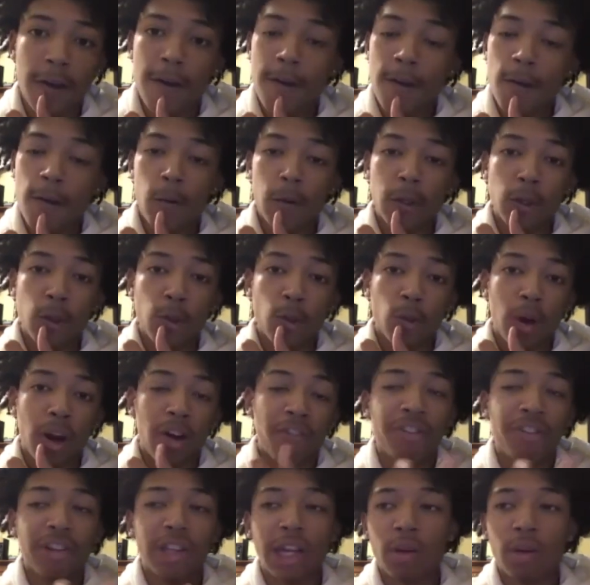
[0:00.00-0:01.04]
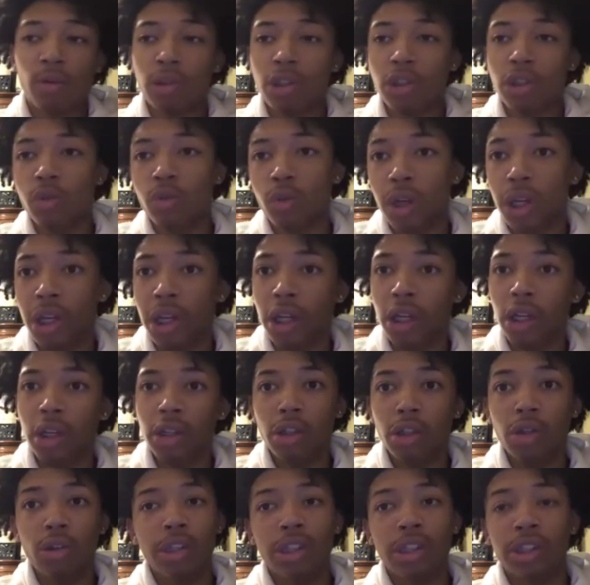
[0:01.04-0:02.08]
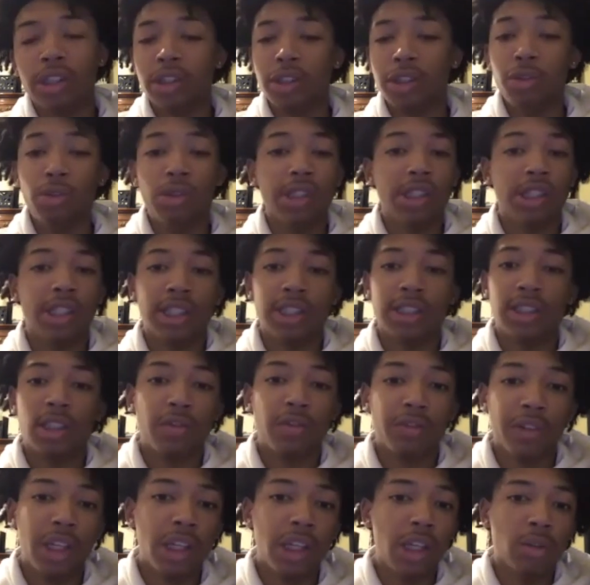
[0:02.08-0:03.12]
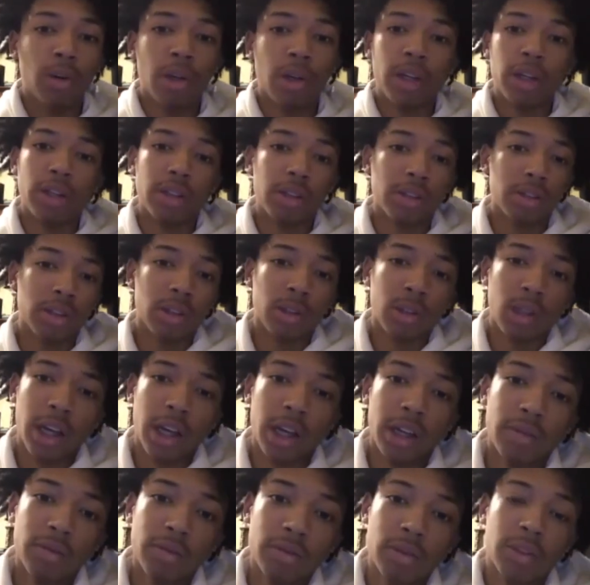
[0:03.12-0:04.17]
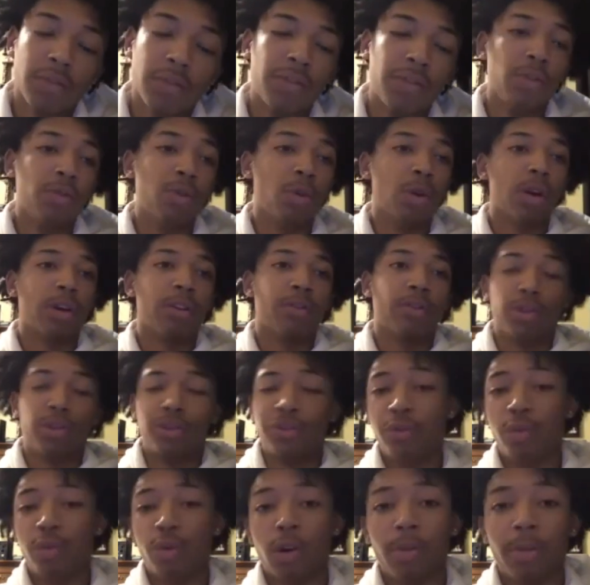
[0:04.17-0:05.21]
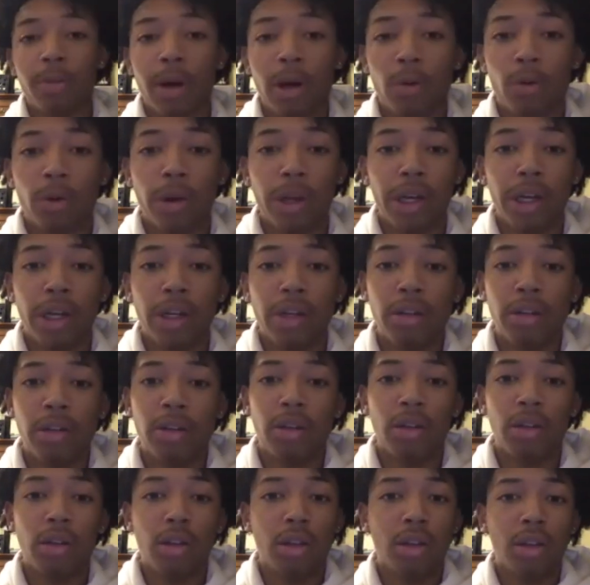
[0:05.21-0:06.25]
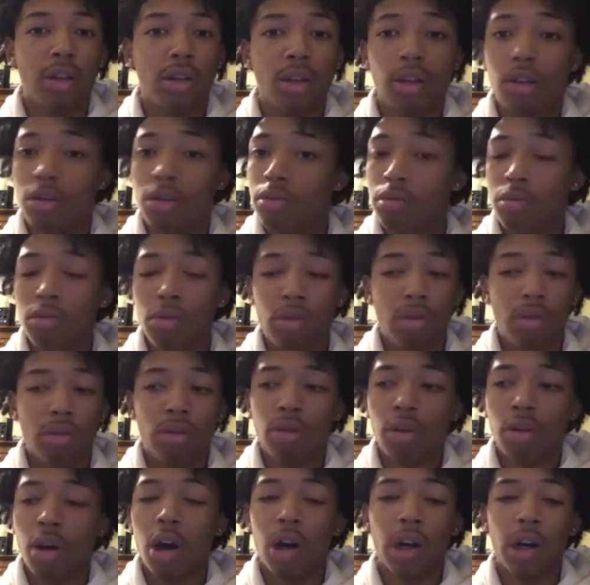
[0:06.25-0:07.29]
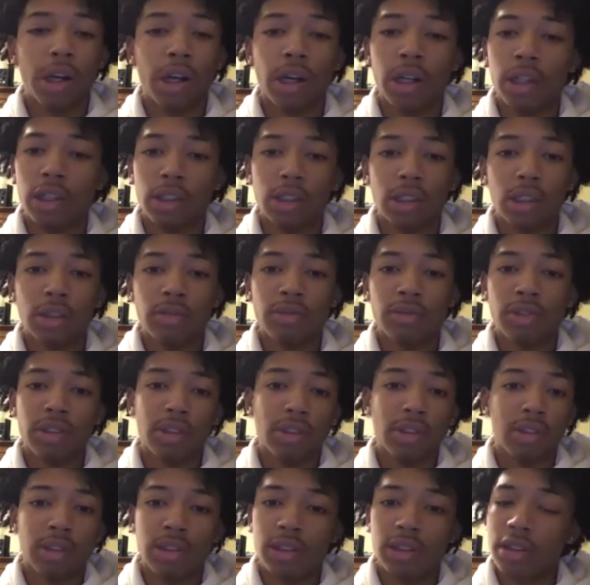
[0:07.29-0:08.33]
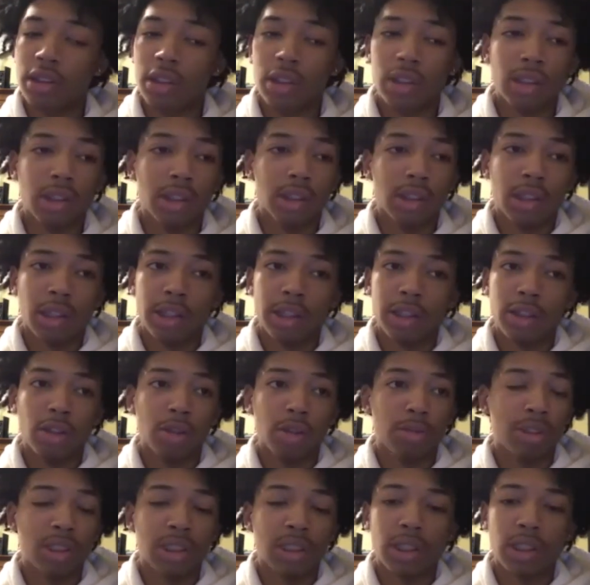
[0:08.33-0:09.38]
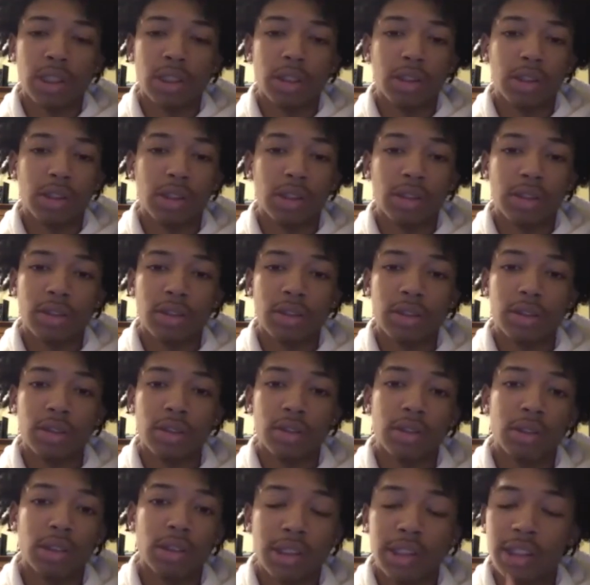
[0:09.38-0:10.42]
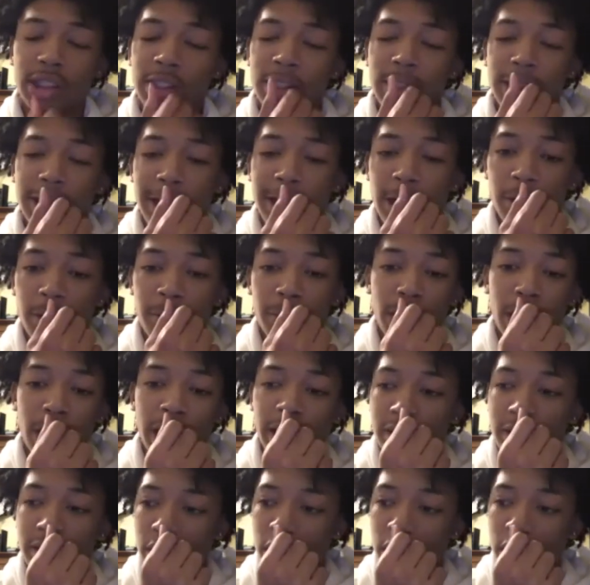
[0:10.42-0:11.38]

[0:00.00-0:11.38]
I feel like when you win, you get that stuff anyway. So like if you worried about winning, all that other stuff, like you know what I'm saying, get taken down. But like